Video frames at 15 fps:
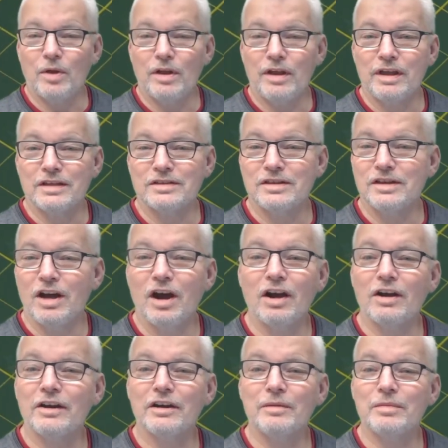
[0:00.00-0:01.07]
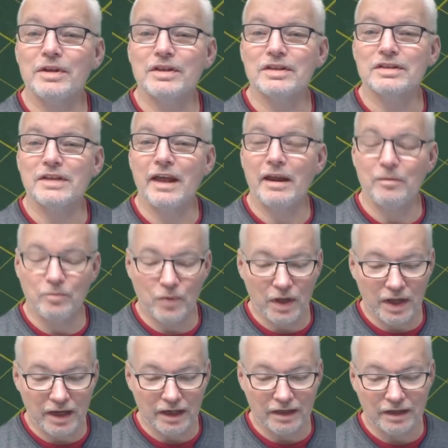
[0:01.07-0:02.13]
is not going to be the same
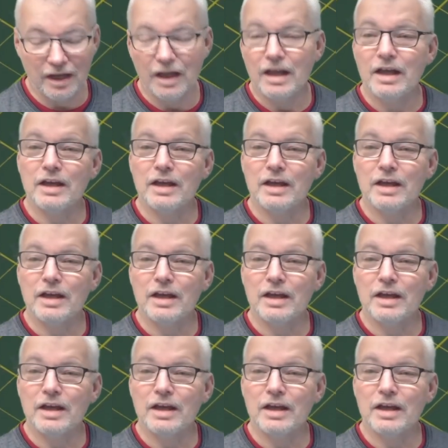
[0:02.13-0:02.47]
pin